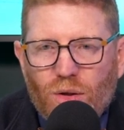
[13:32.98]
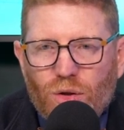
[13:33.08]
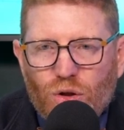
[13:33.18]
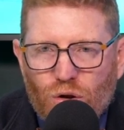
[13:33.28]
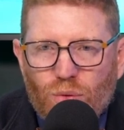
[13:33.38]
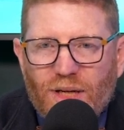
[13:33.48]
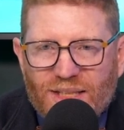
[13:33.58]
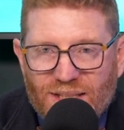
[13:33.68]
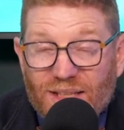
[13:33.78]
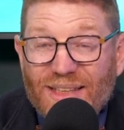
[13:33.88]
You get
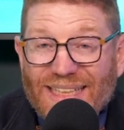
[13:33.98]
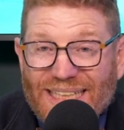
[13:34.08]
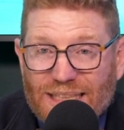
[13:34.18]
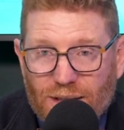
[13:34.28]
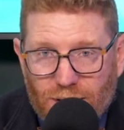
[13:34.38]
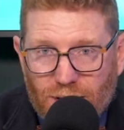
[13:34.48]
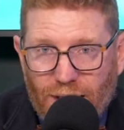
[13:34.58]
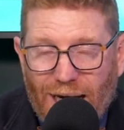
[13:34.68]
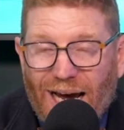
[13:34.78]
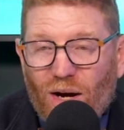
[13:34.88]
to lead
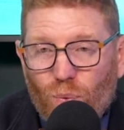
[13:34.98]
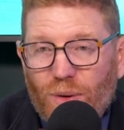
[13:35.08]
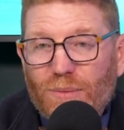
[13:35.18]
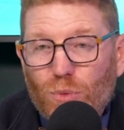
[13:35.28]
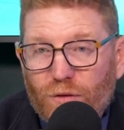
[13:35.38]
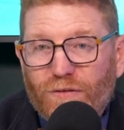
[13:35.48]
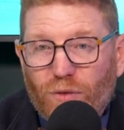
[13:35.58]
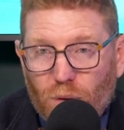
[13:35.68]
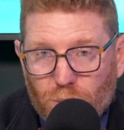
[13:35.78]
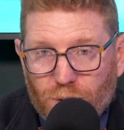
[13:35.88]
how we move
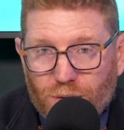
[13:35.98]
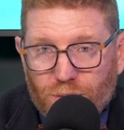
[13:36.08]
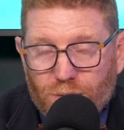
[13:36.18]
forward.